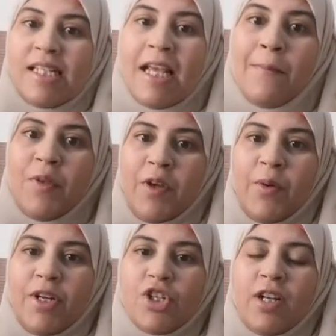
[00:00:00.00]
same
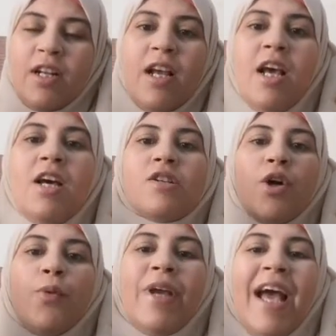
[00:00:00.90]
direction.
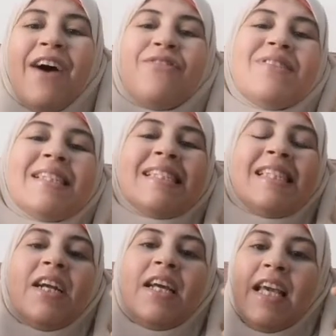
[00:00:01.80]
So we have
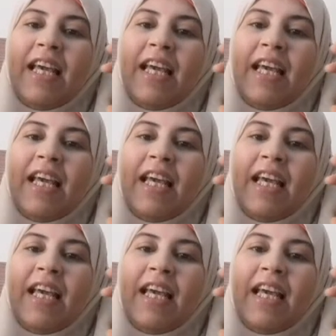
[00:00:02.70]
steric